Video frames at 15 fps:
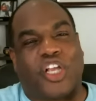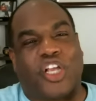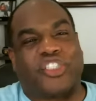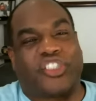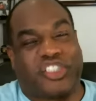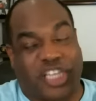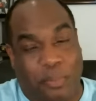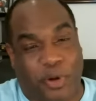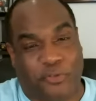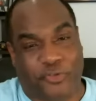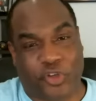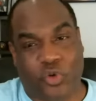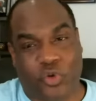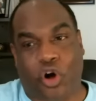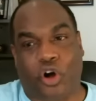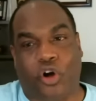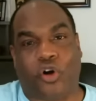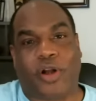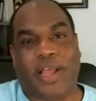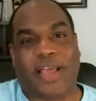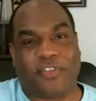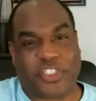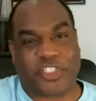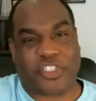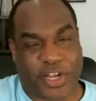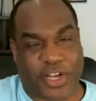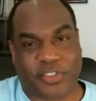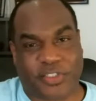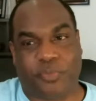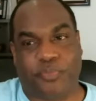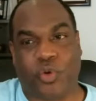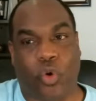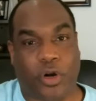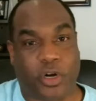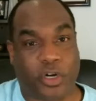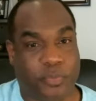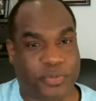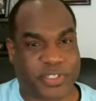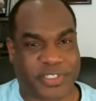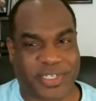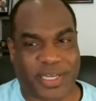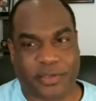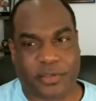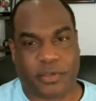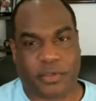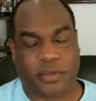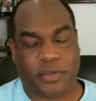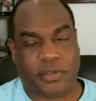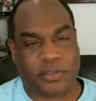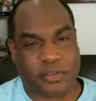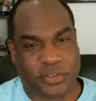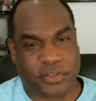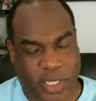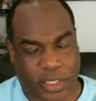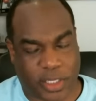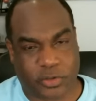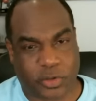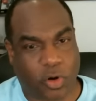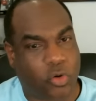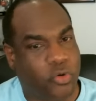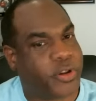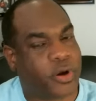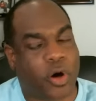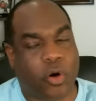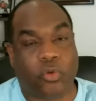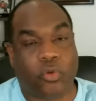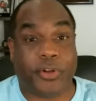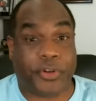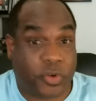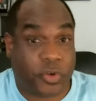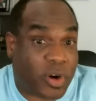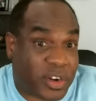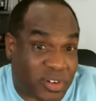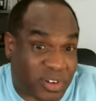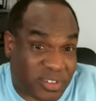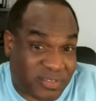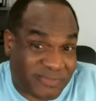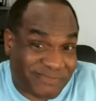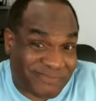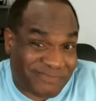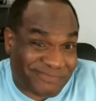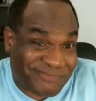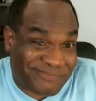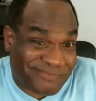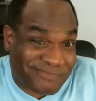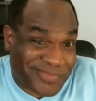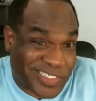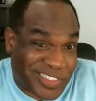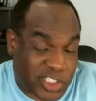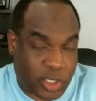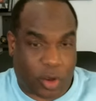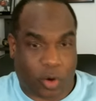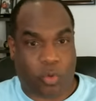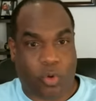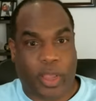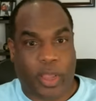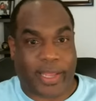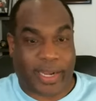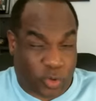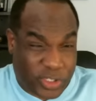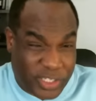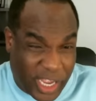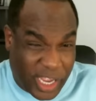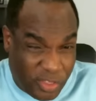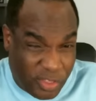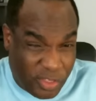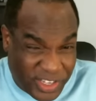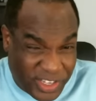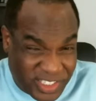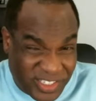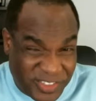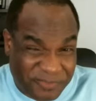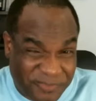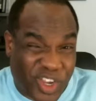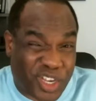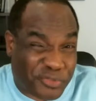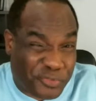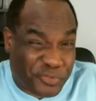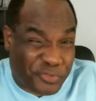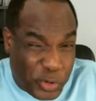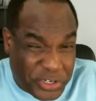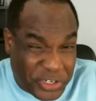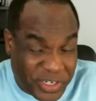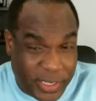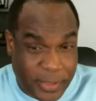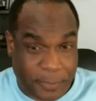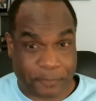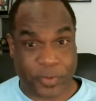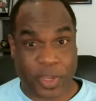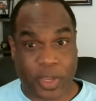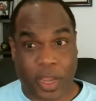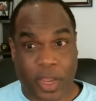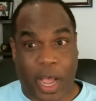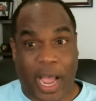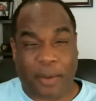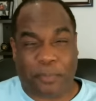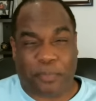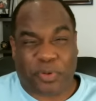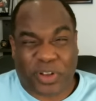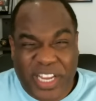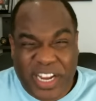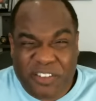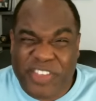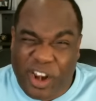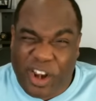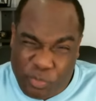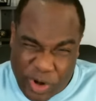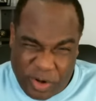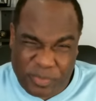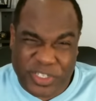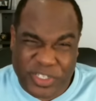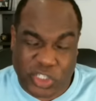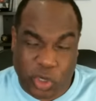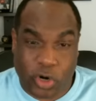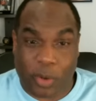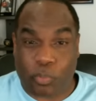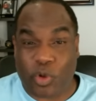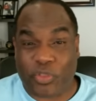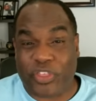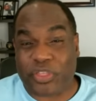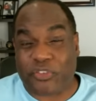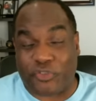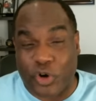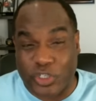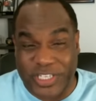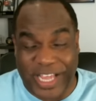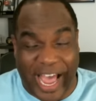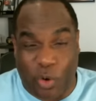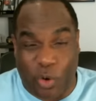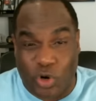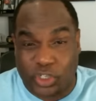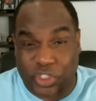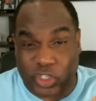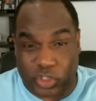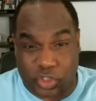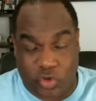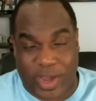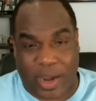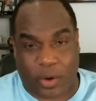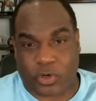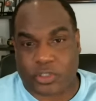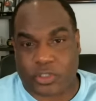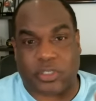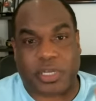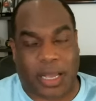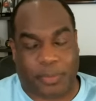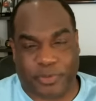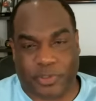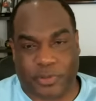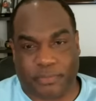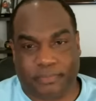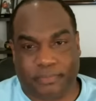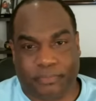some of you are going to have a chance to be 100% sellers, only 200. So, and I will tell you this, Unfortunately, I believe that'll probably be sold up within the first hour to 2 hours tops.